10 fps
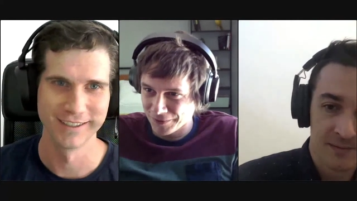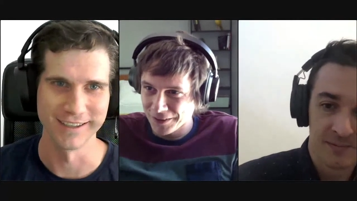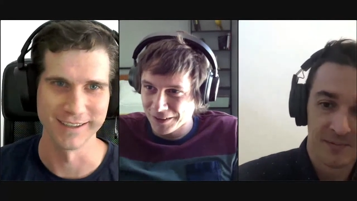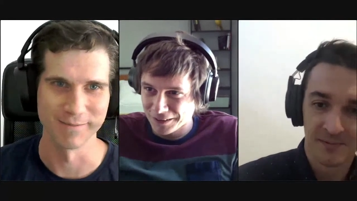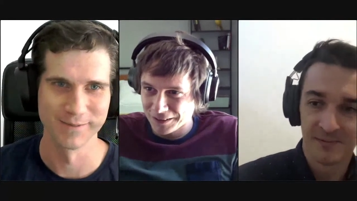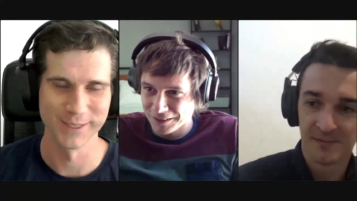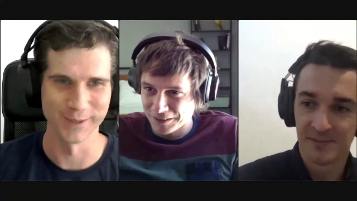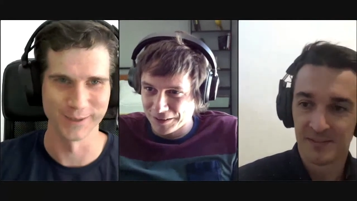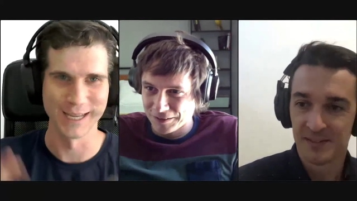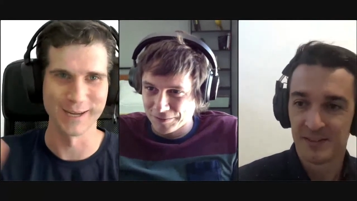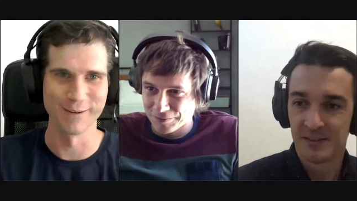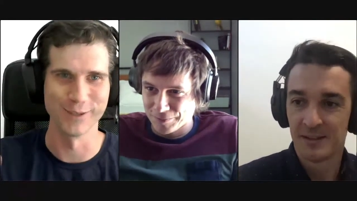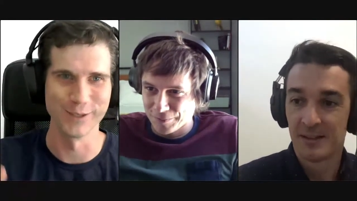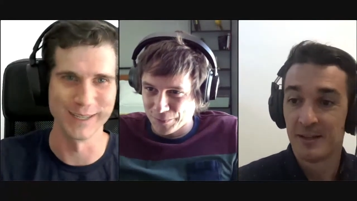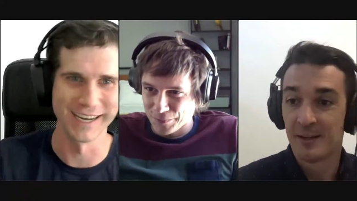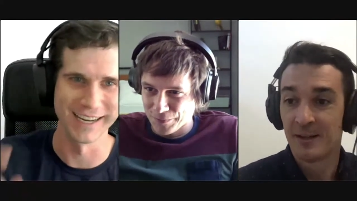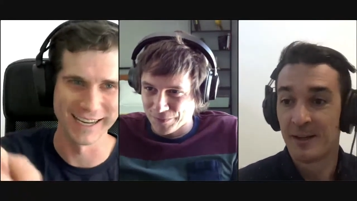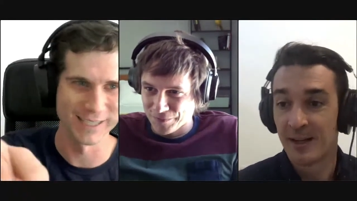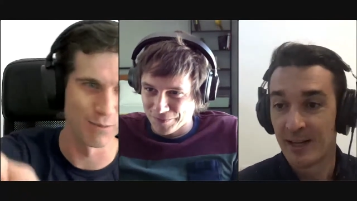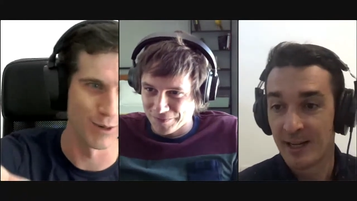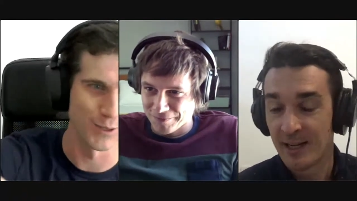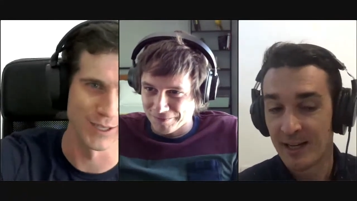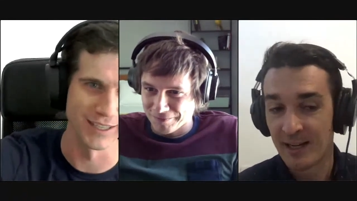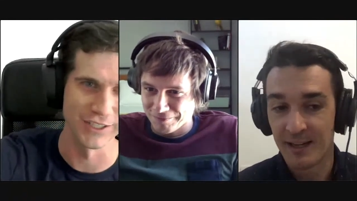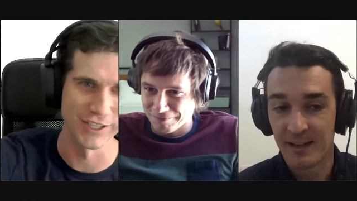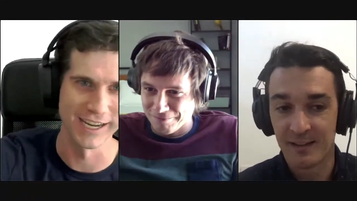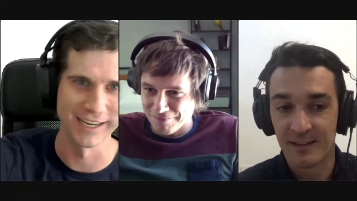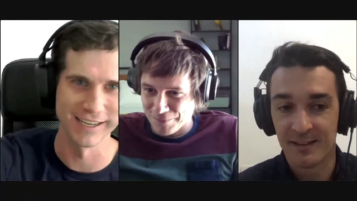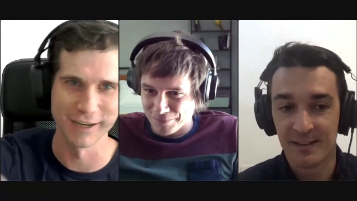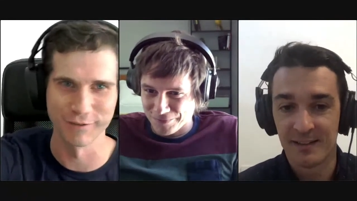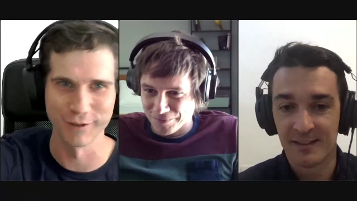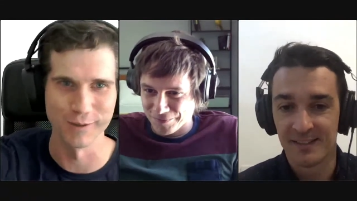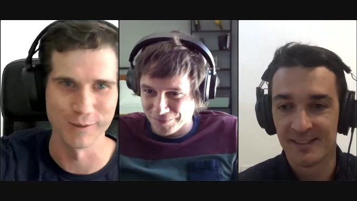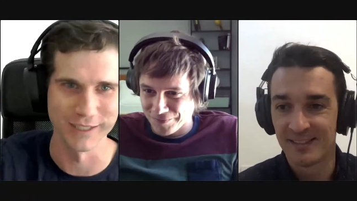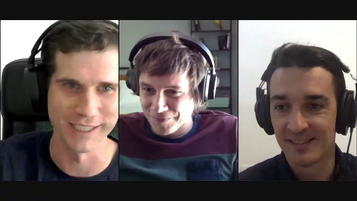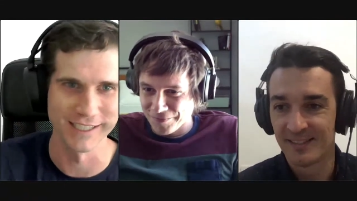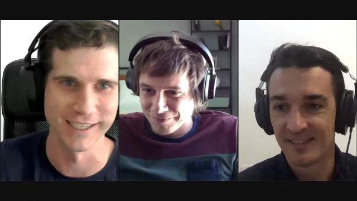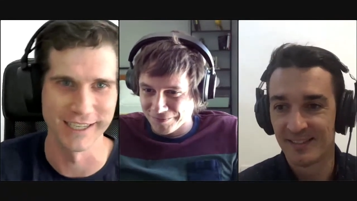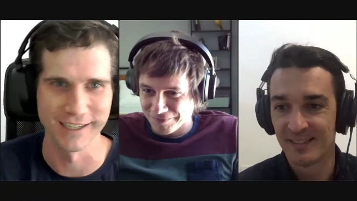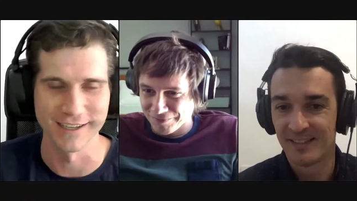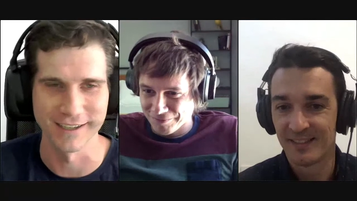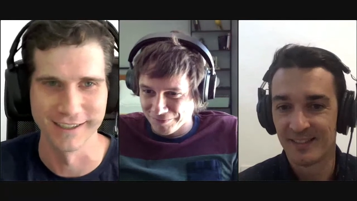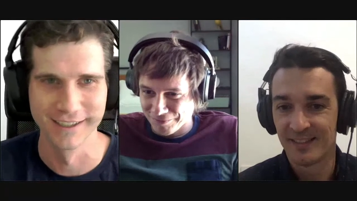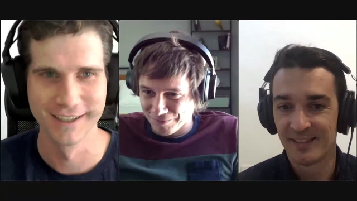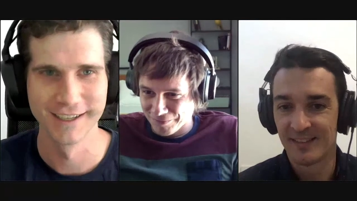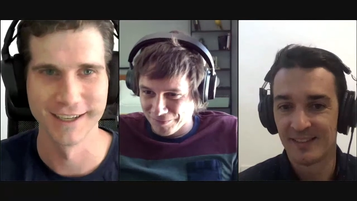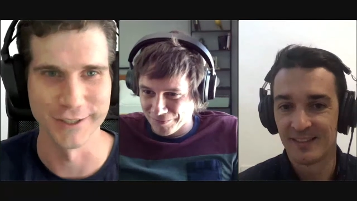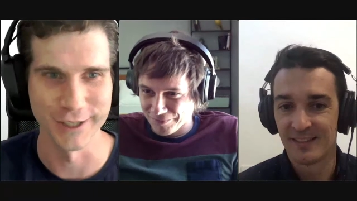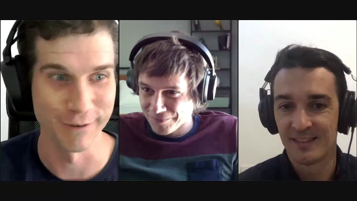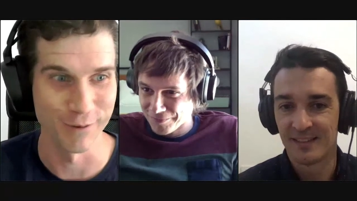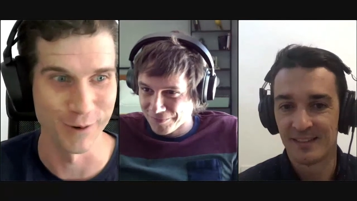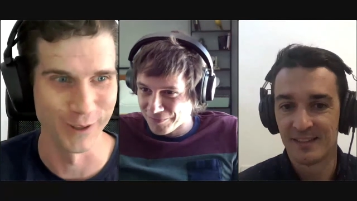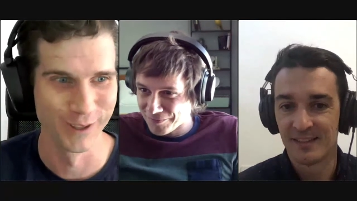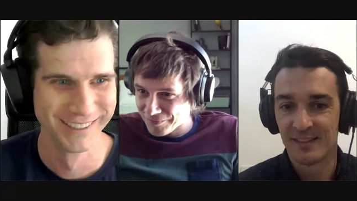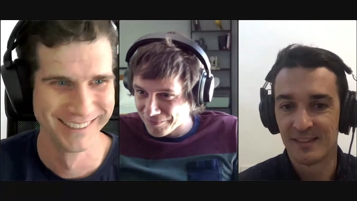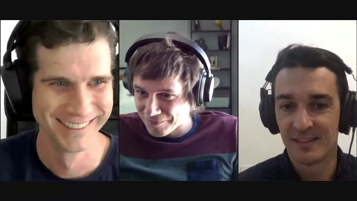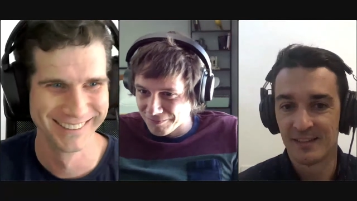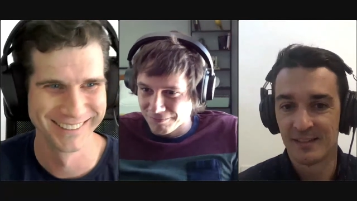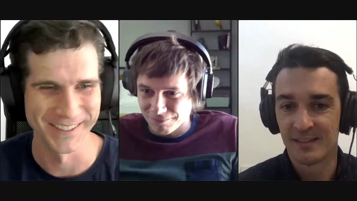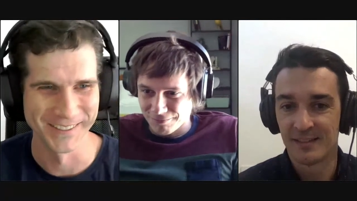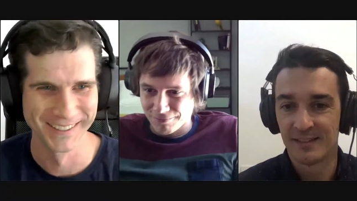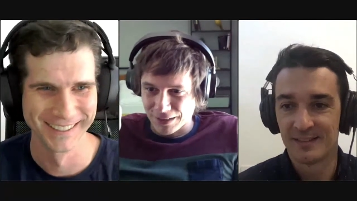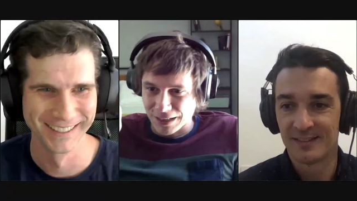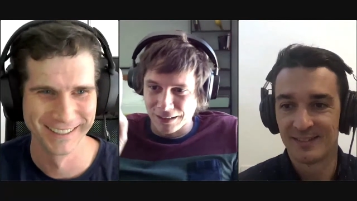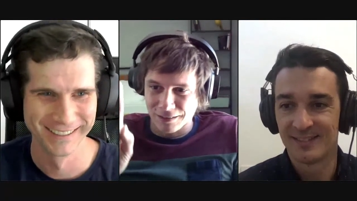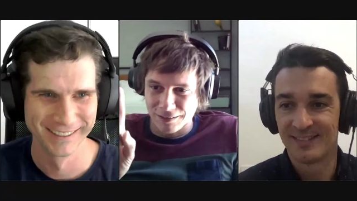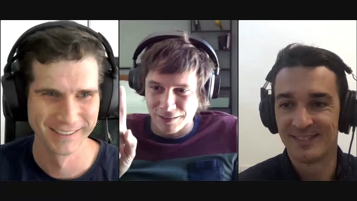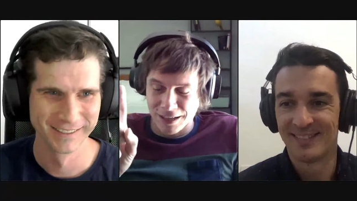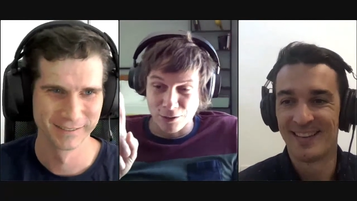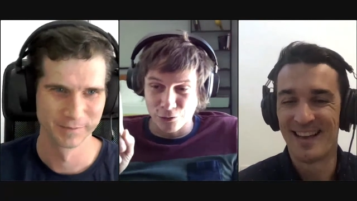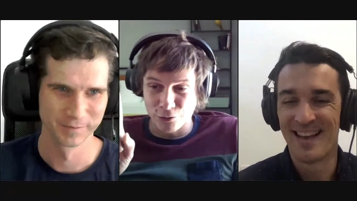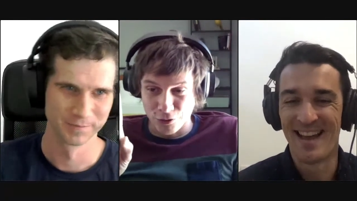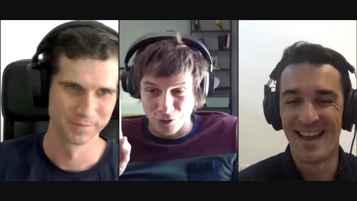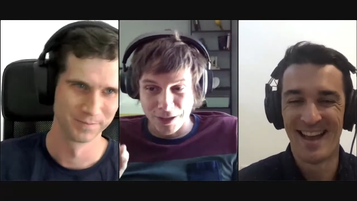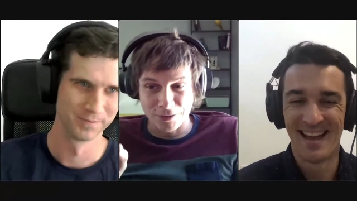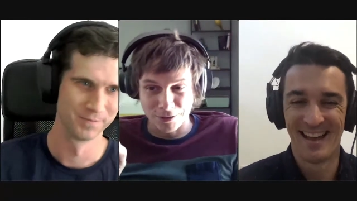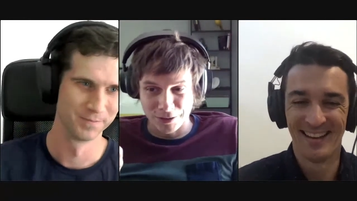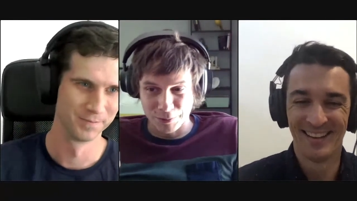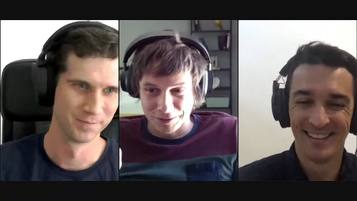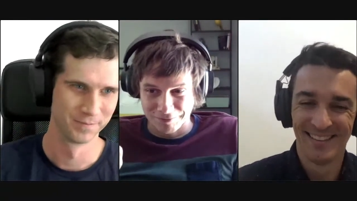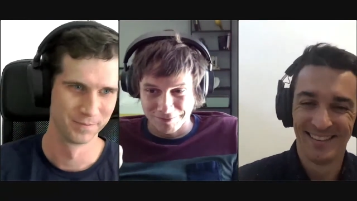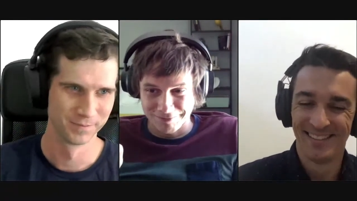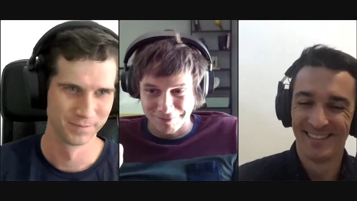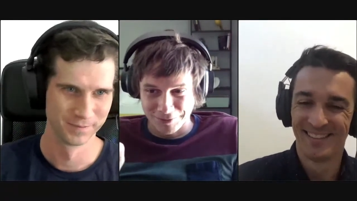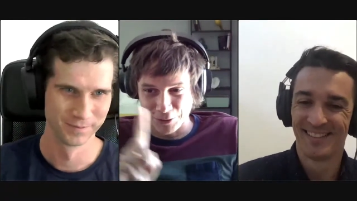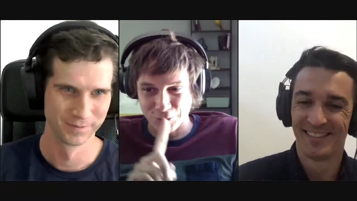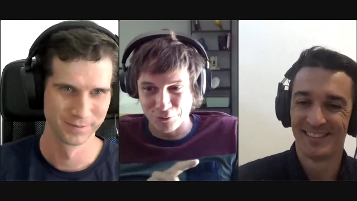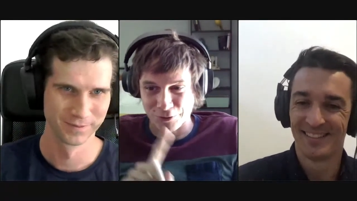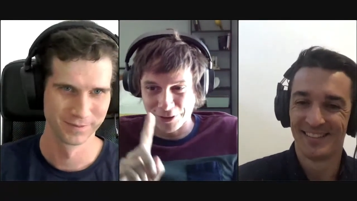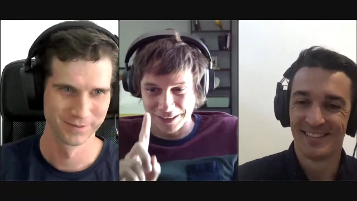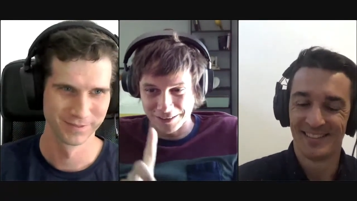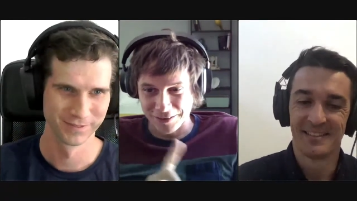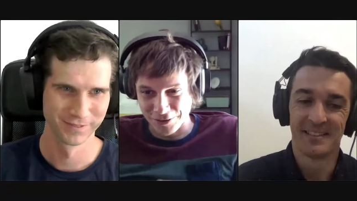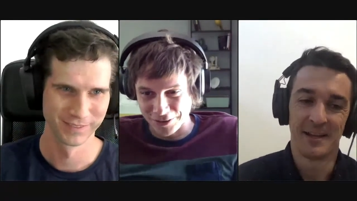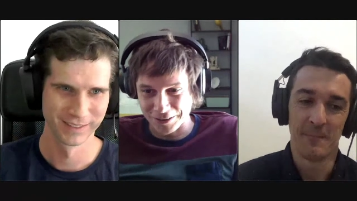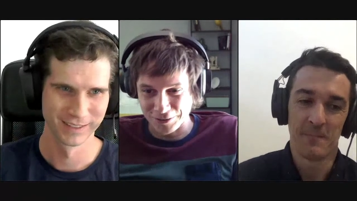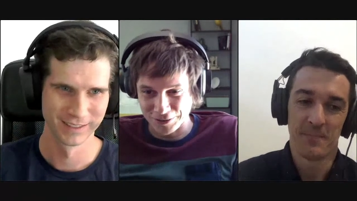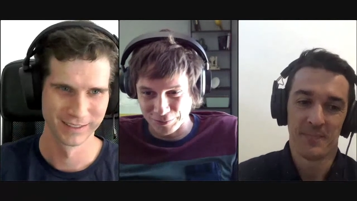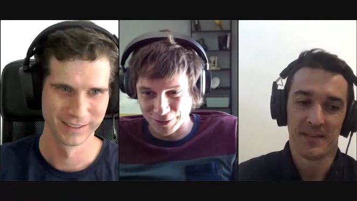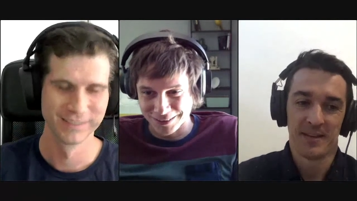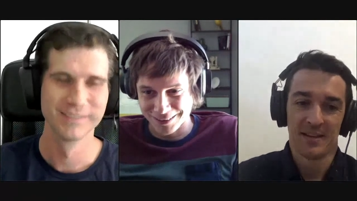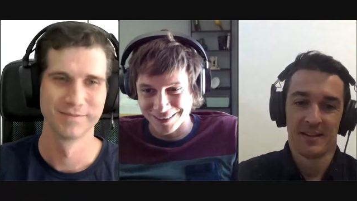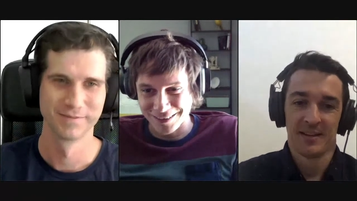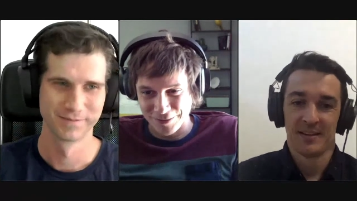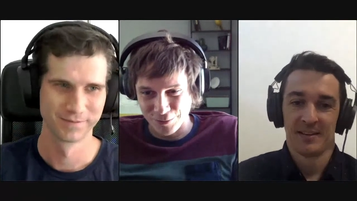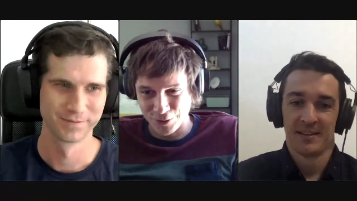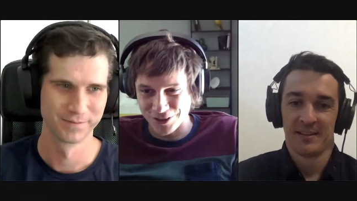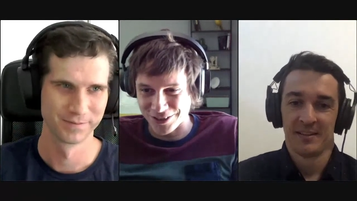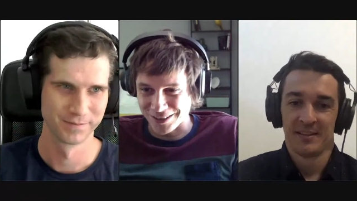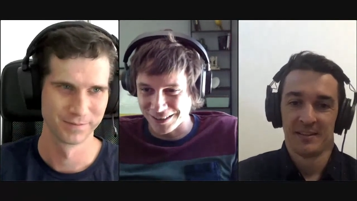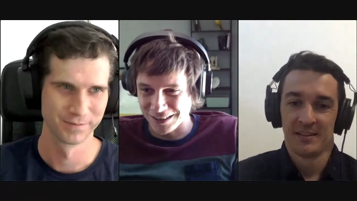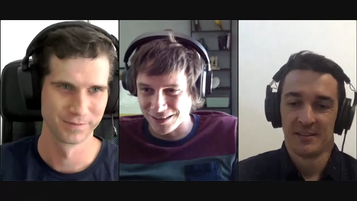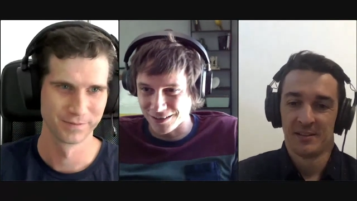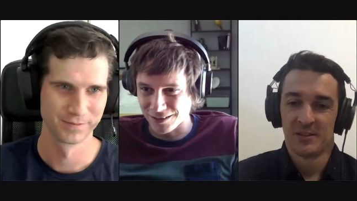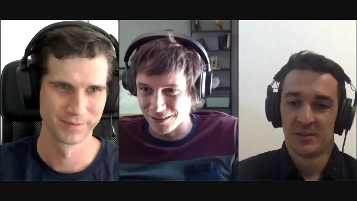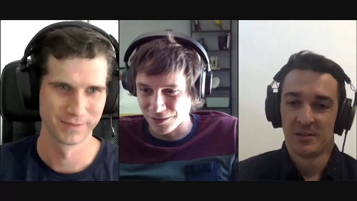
Speaker 1: Um, so thank you for doing that. As he posted in the chat, Airflow is releasing it on on July fourth.
Speaker 2: So and and also Oracle DB, not to forget Oracle yeah. DB, which is uh,